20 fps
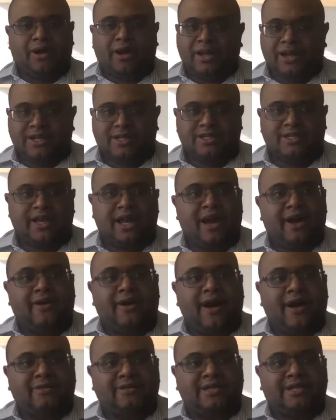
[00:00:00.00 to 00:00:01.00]
is now,
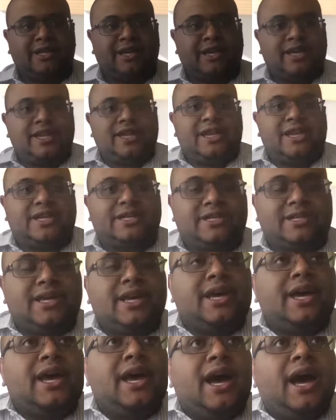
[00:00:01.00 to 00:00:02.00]
how sick it is.
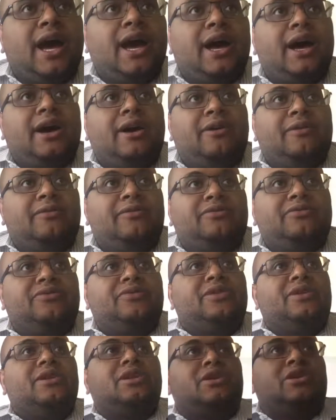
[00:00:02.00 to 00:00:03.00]

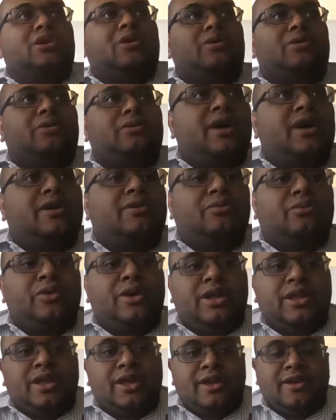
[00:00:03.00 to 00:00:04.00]
That
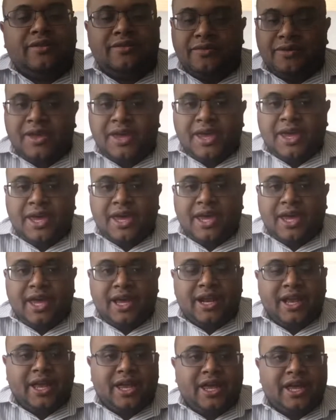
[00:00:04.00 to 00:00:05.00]
we live in
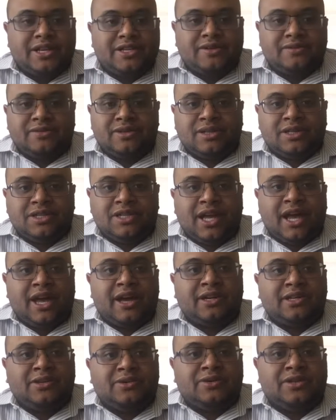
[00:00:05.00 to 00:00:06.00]
an age of
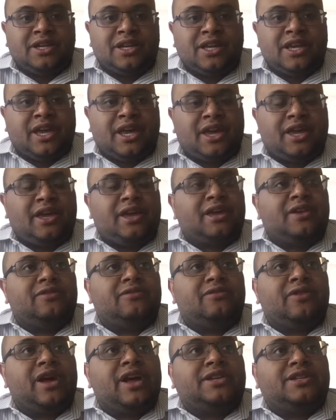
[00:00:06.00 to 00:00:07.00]
societal decay and of
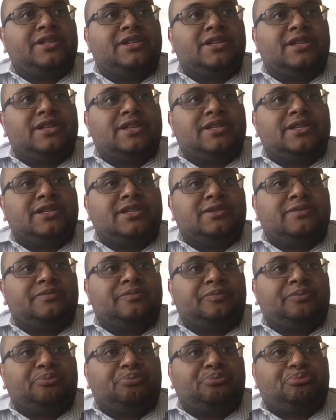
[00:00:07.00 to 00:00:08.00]
ratchetness.
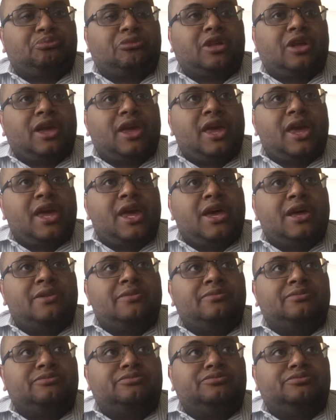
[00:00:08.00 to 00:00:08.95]
And